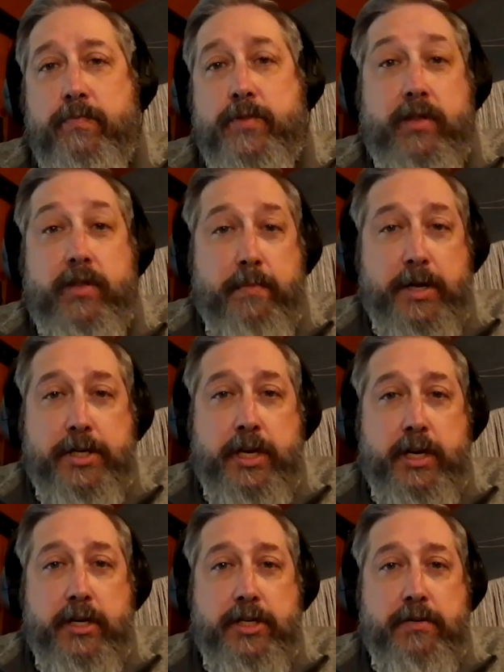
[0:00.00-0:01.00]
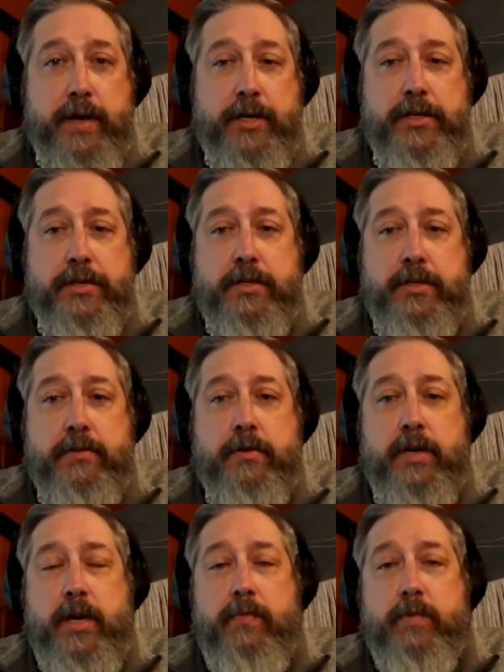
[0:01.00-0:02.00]
southern Michigan, as you mentioned
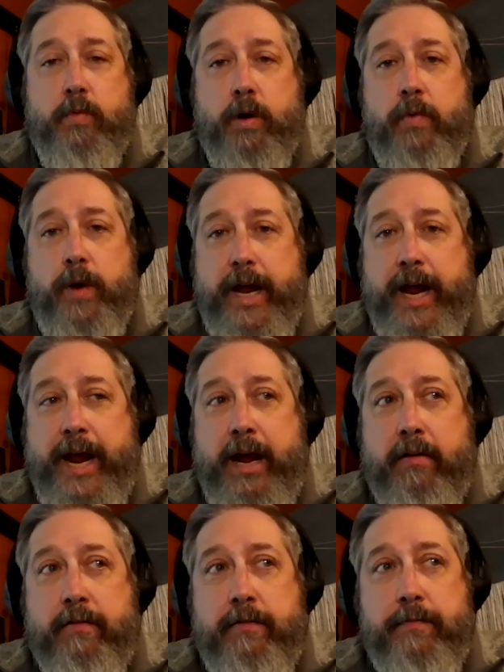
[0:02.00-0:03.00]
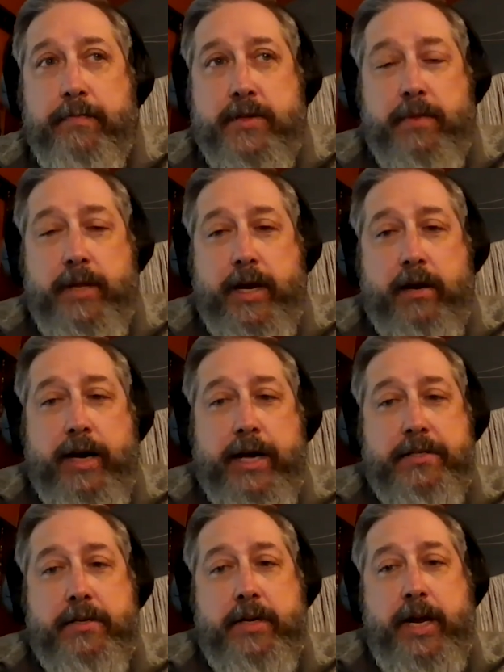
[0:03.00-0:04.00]
too, where we have some of that
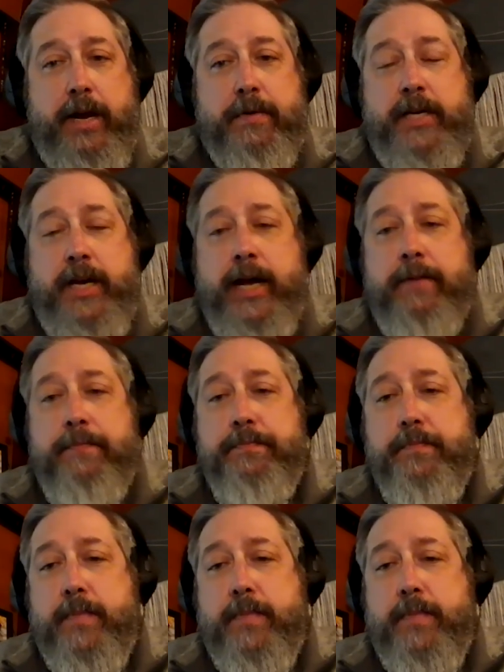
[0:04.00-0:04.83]
grassland habitat,